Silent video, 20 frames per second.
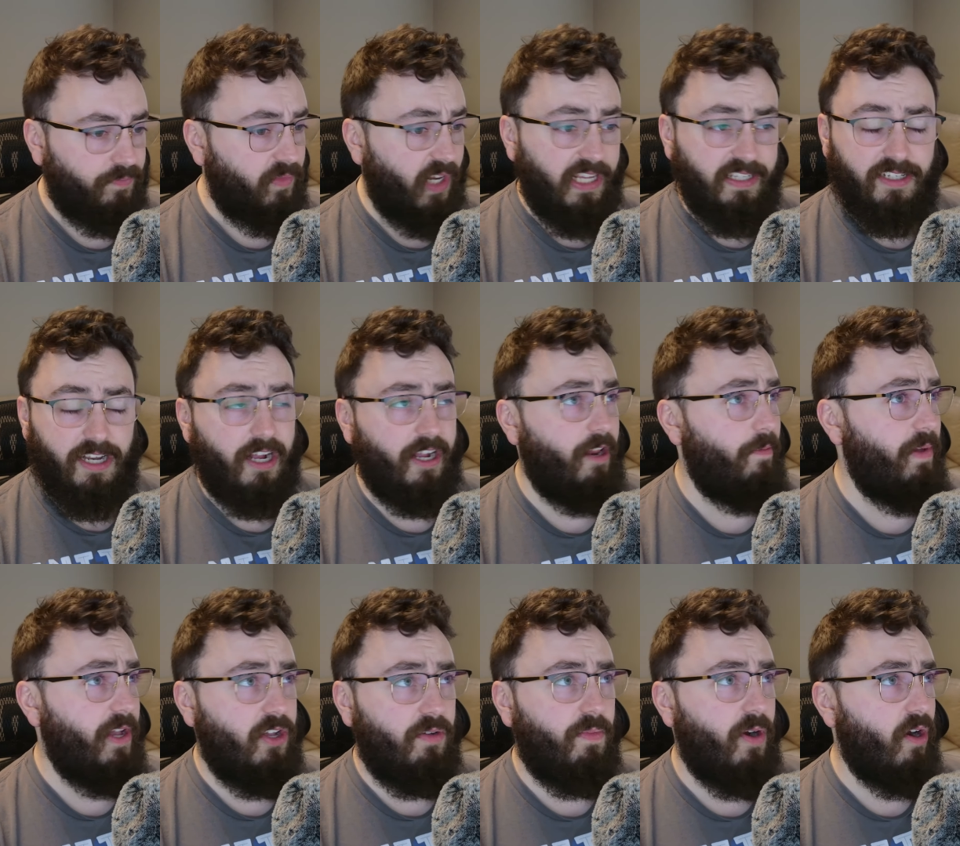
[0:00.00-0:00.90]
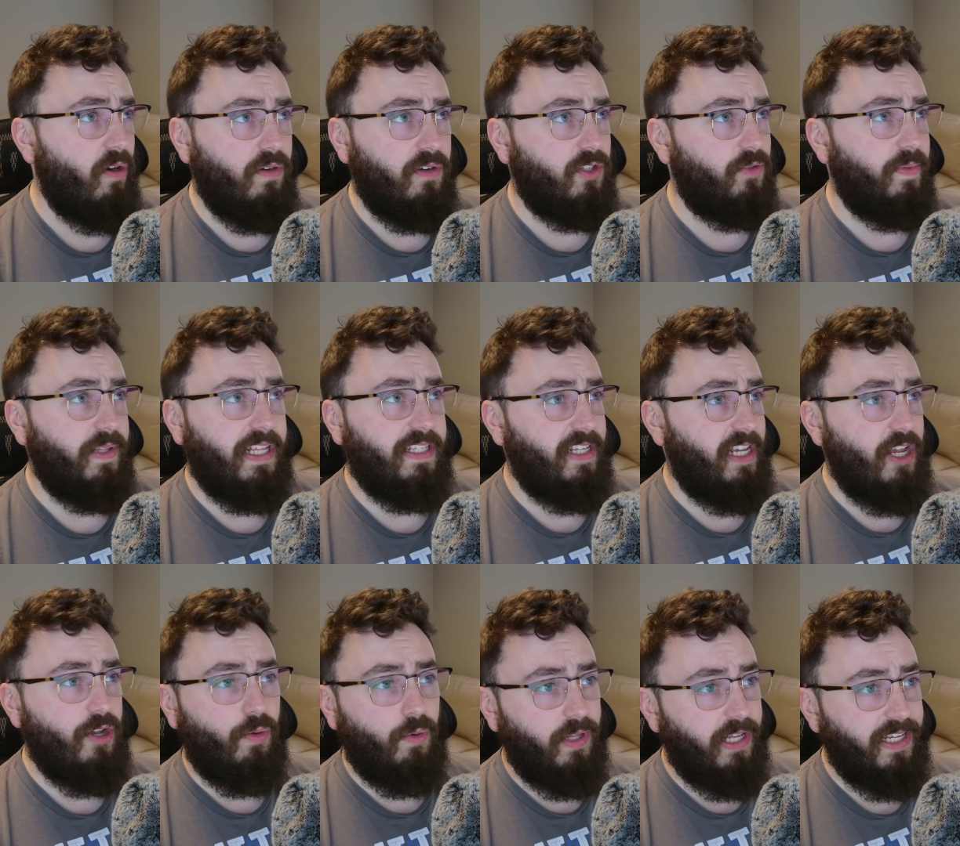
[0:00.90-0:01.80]
It's not going to be Kamaru Usman that's
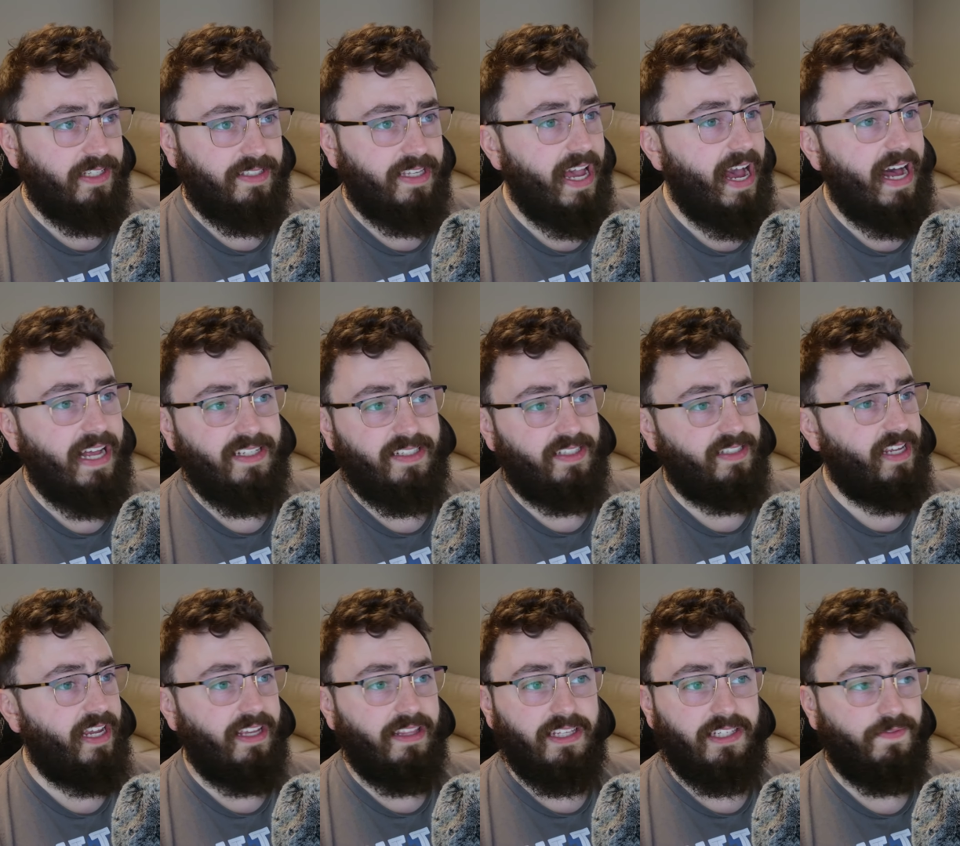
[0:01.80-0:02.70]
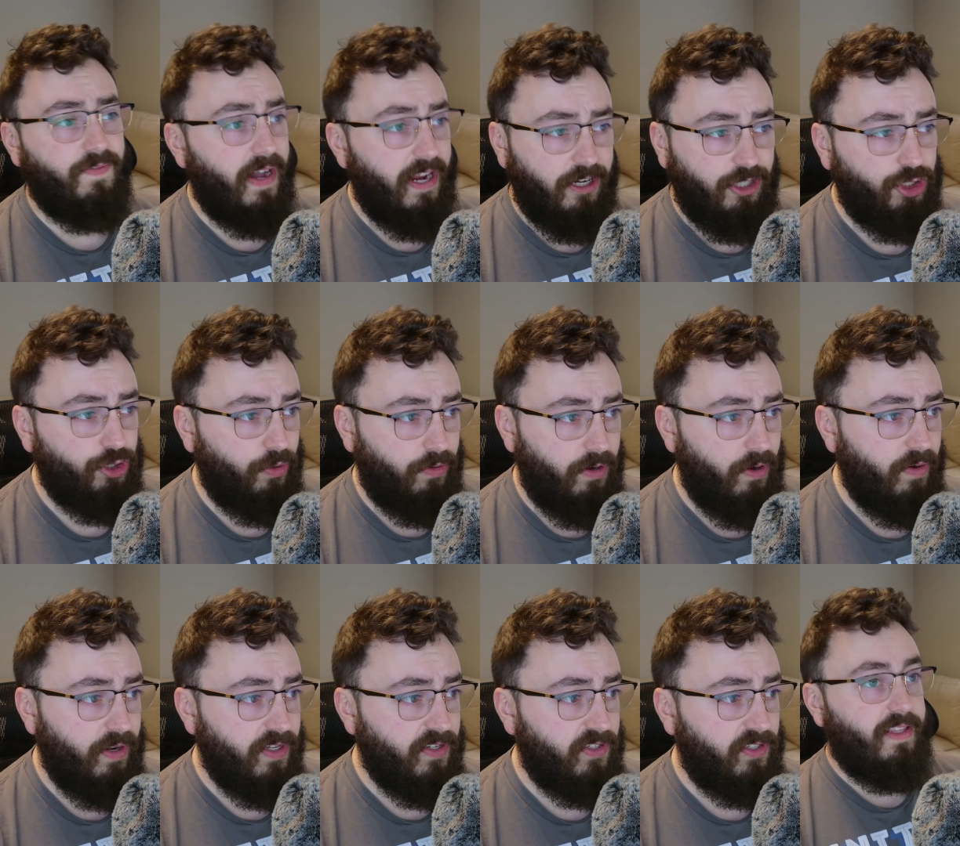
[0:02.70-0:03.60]
equally as gassed taking this fight on short notice.